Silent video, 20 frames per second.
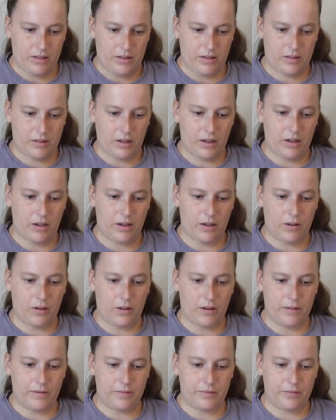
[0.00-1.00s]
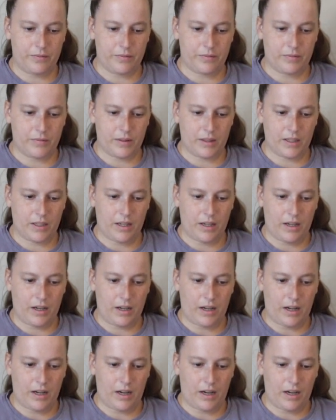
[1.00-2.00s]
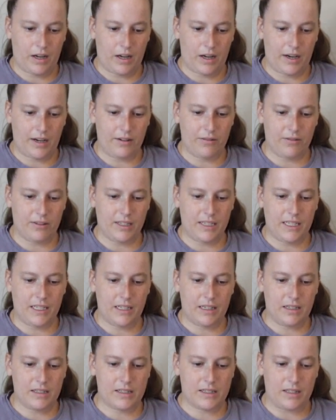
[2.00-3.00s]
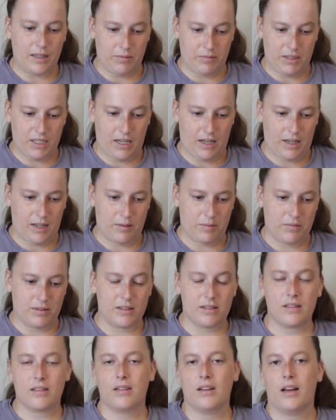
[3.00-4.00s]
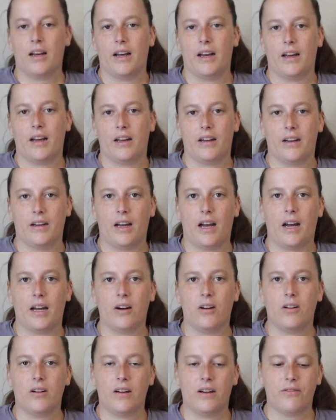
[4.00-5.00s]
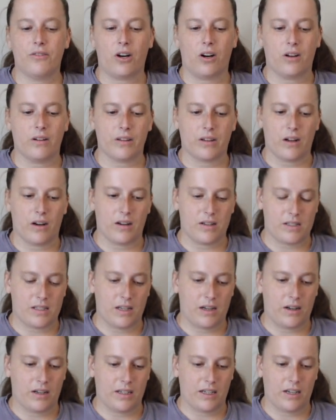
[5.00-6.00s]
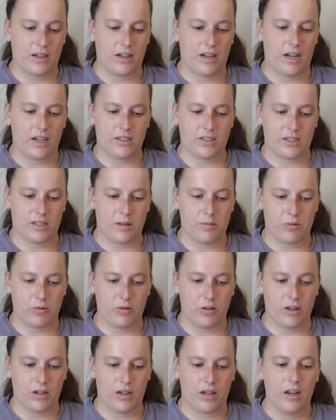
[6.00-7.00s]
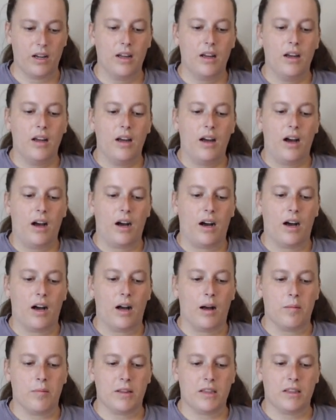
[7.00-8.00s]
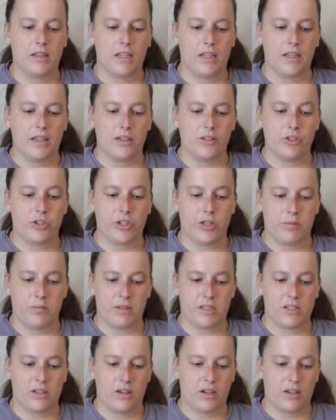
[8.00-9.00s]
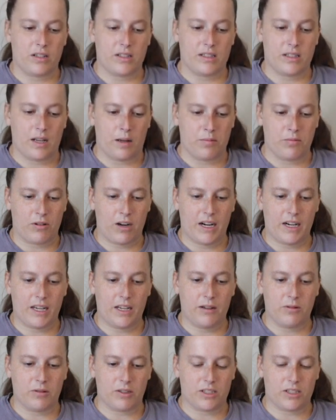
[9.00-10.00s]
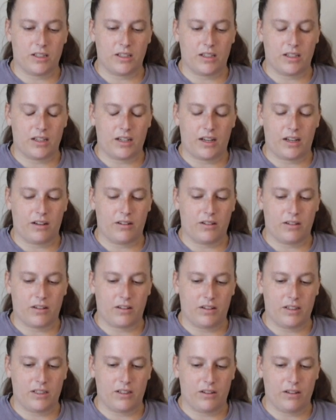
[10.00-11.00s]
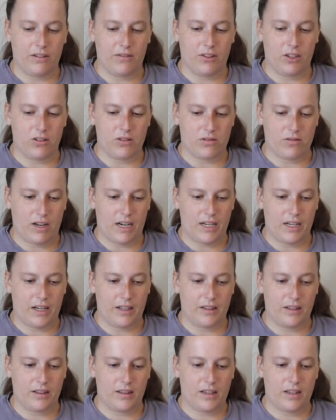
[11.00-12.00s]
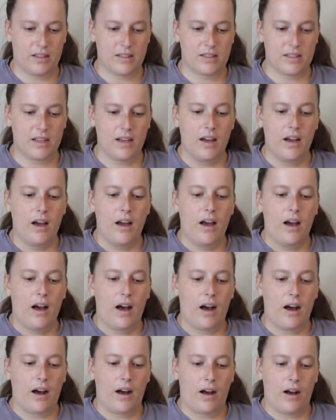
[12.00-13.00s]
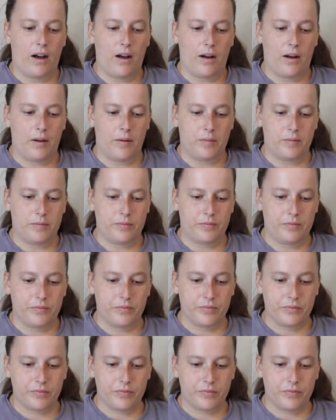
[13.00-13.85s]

So I read sometimes, and I don't love all the content on here, I just get bored. um, the Gym Snark subreddit, which I literally don't even use Reddit other than this. Um,